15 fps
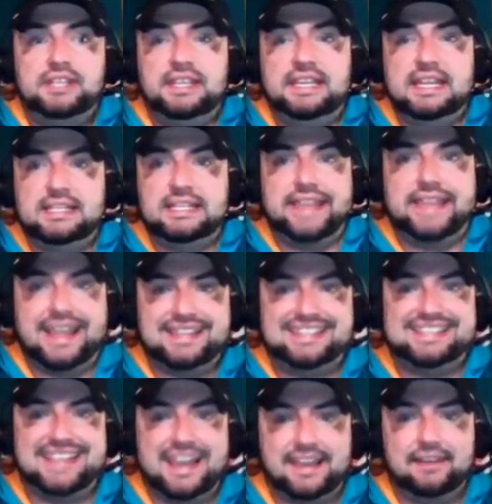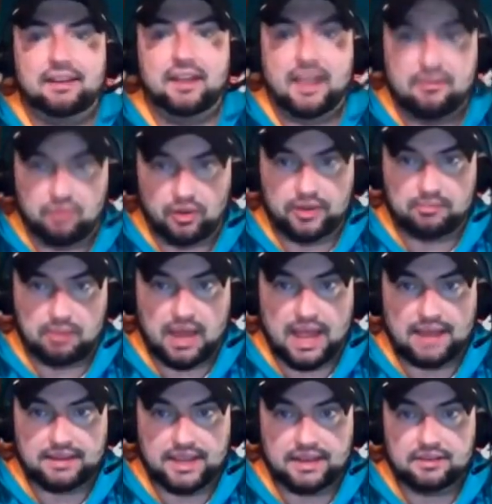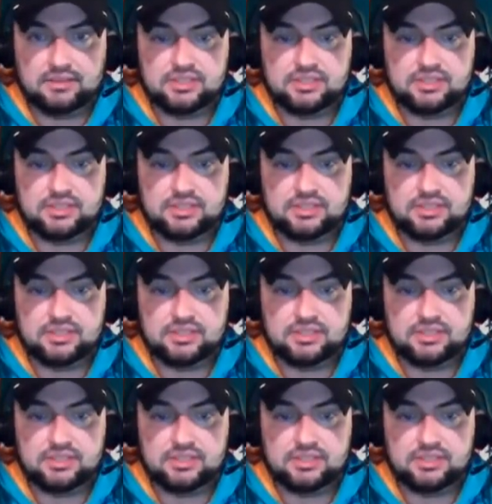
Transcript: get to that second level in blocking.